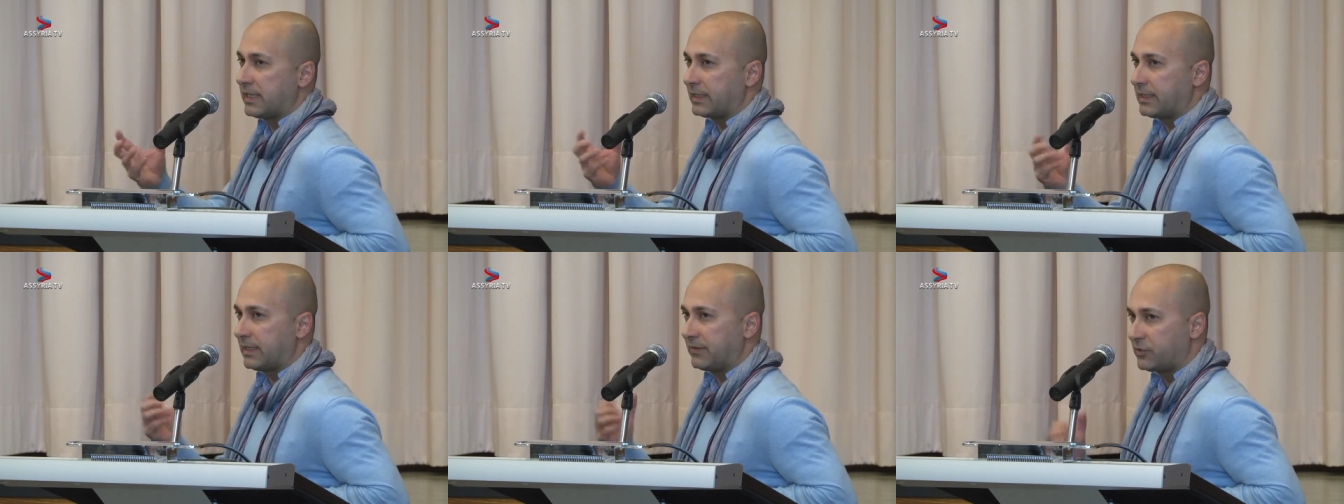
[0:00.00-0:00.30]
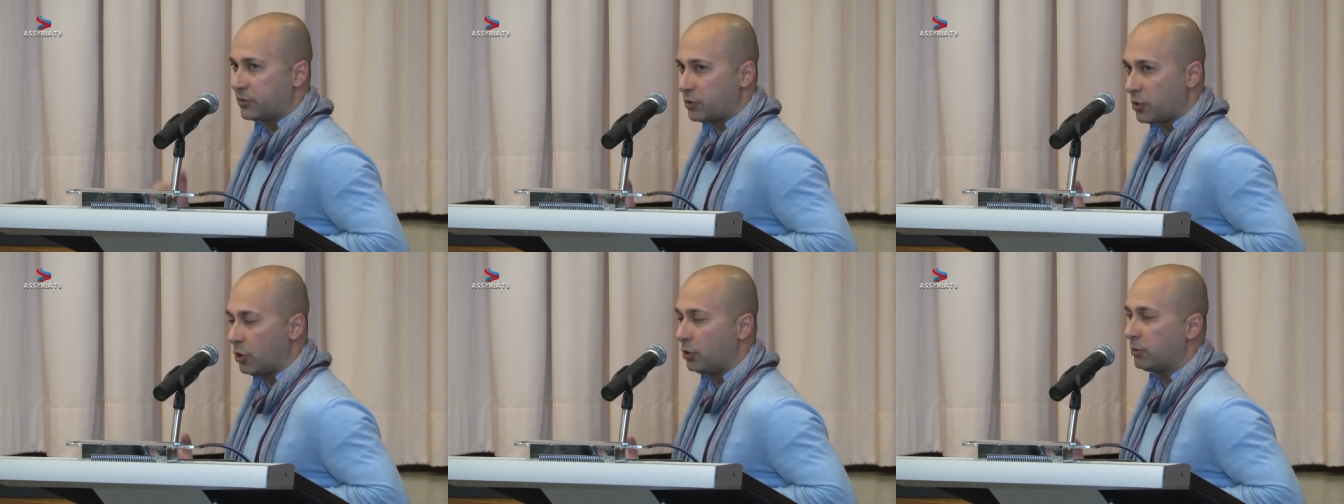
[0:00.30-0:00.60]
that
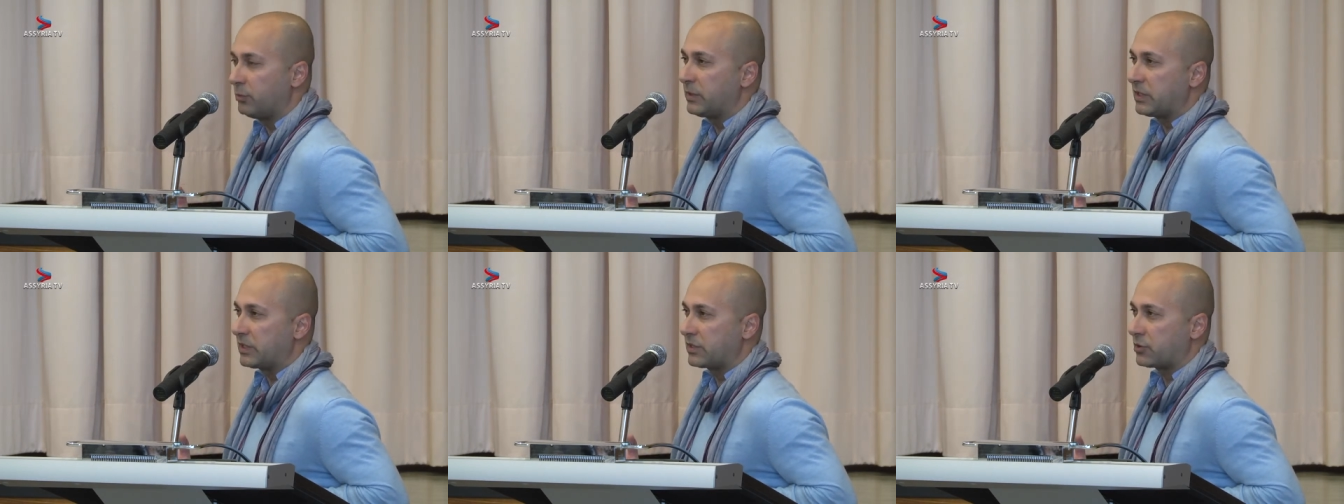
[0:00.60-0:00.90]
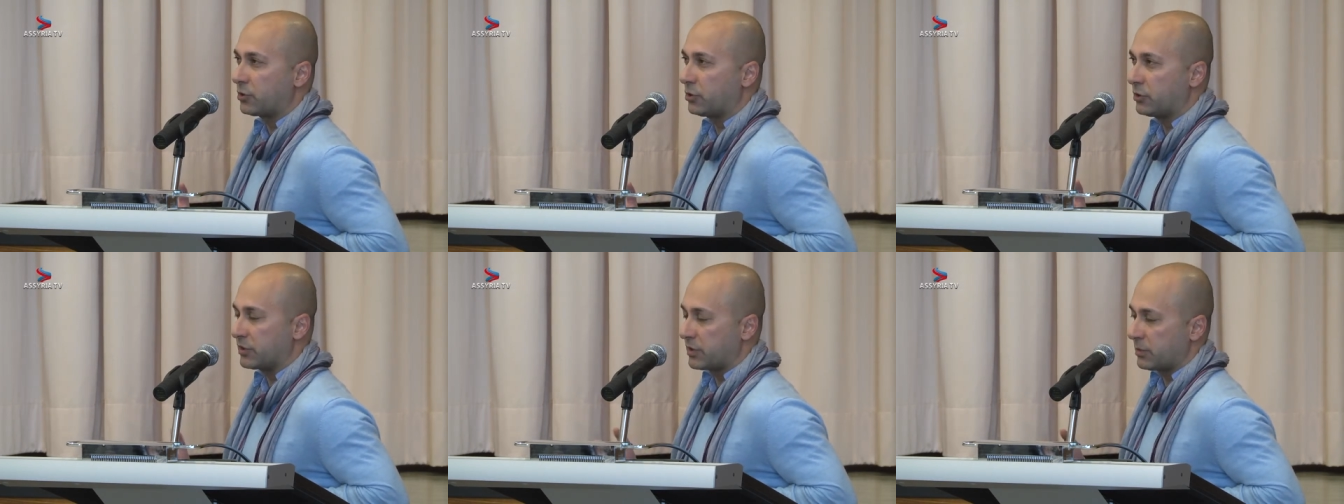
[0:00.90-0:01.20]
have told me
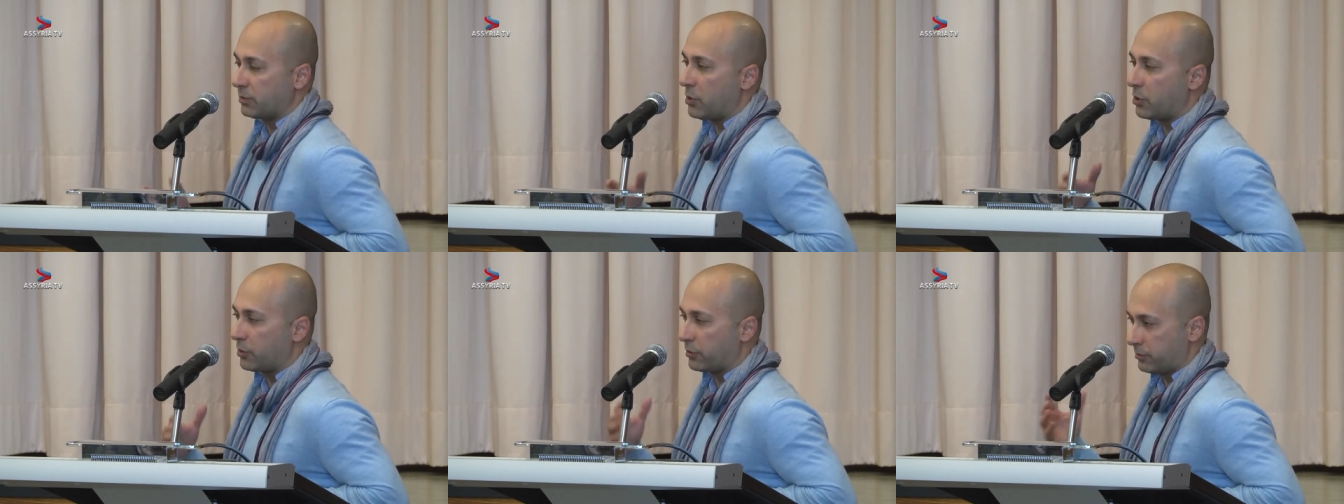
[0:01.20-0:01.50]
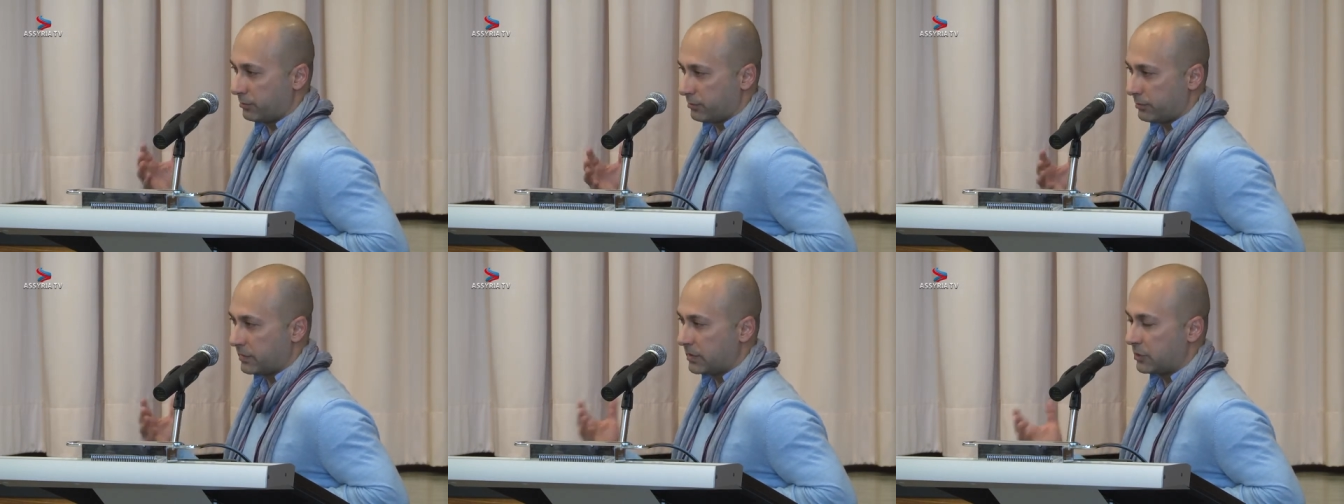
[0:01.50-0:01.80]
stories
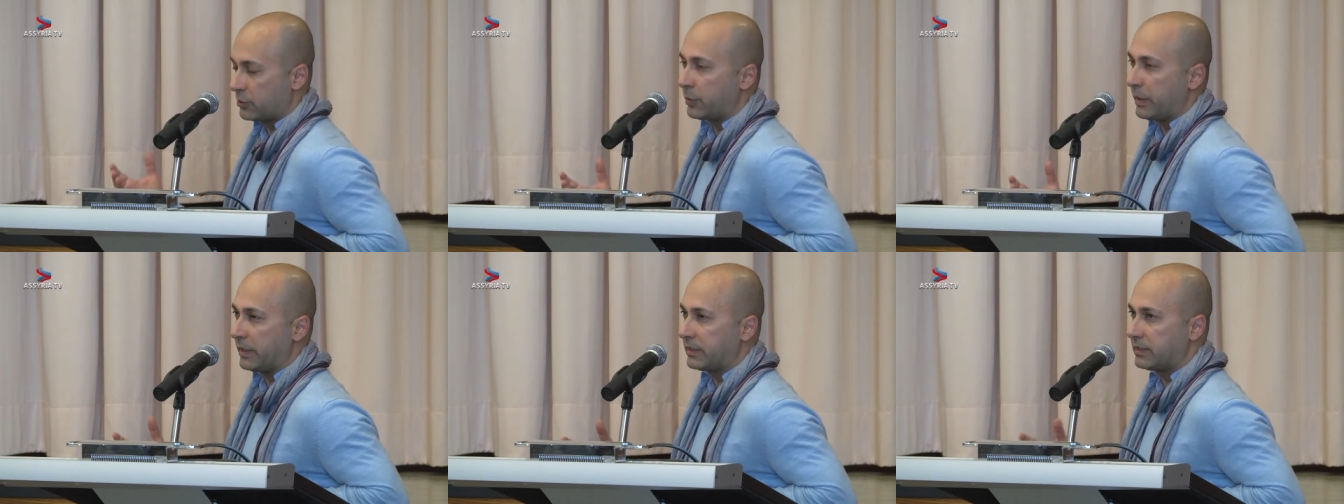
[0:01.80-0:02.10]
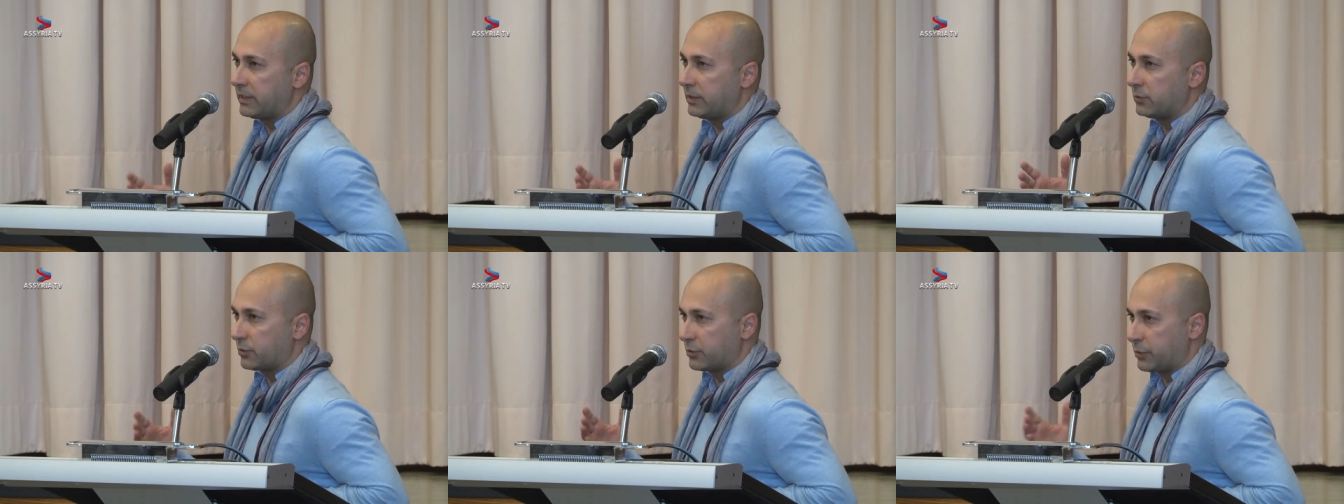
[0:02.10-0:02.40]
among
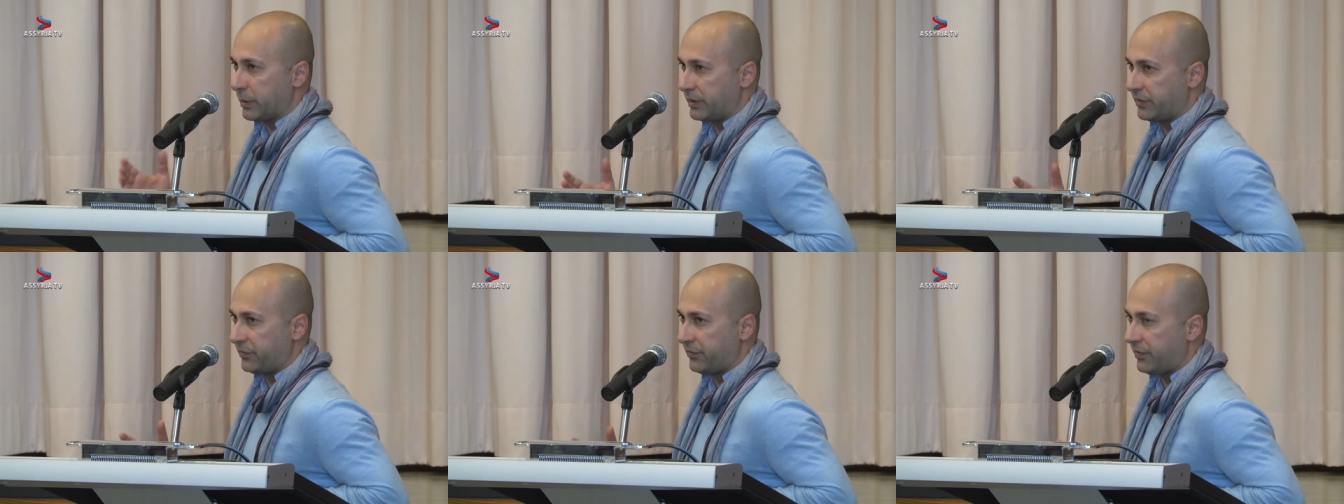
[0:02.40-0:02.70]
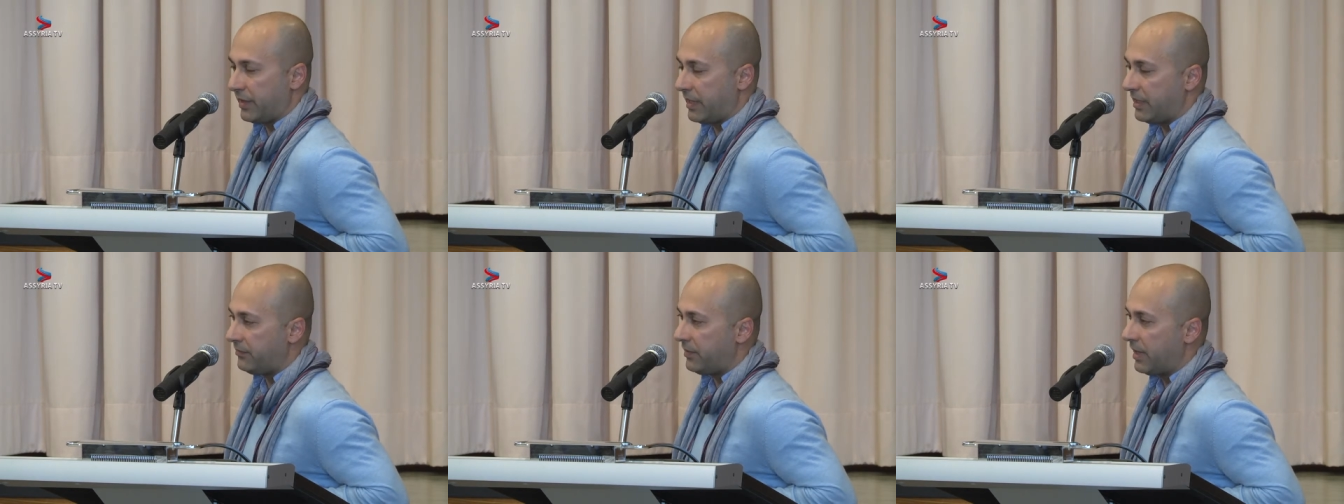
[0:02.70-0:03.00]
20 or
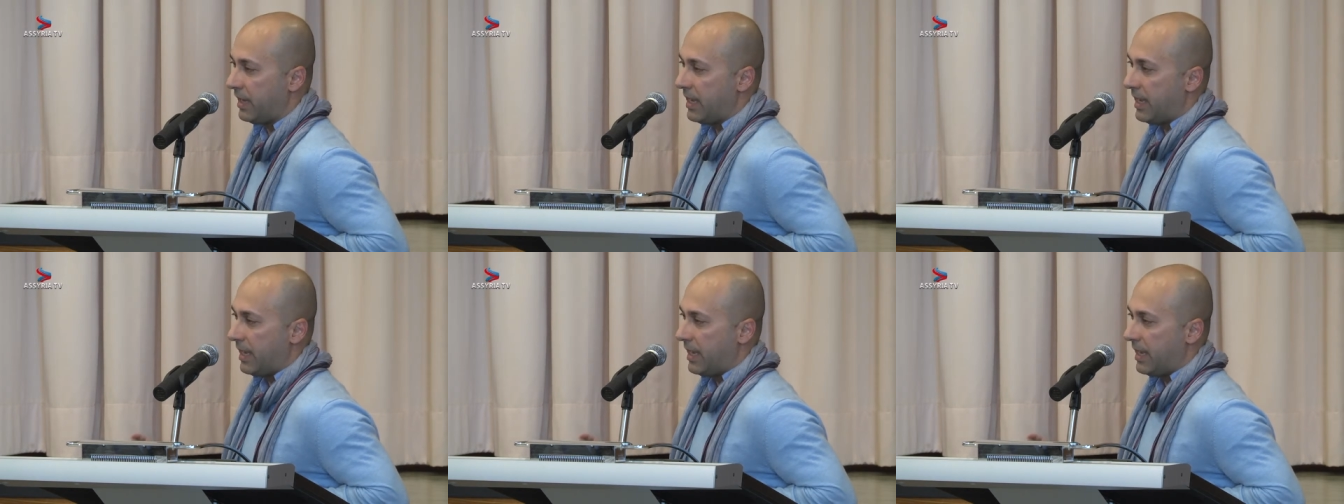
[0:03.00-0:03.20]
25,